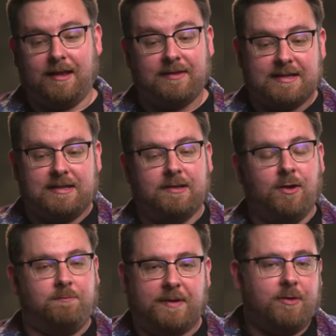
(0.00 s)

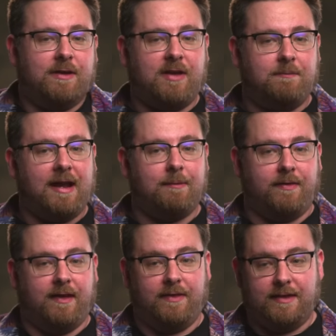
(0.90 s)
people don't even get mad
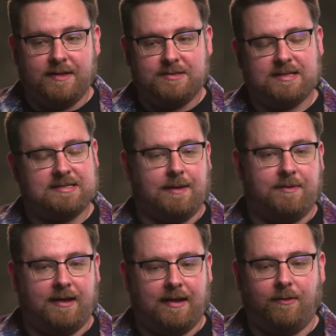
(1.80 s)
about that. They just
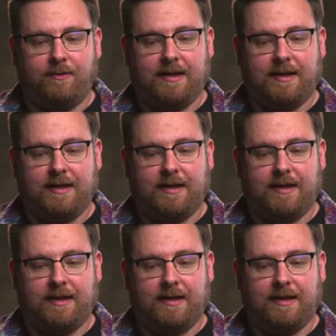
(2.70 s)
accept that now.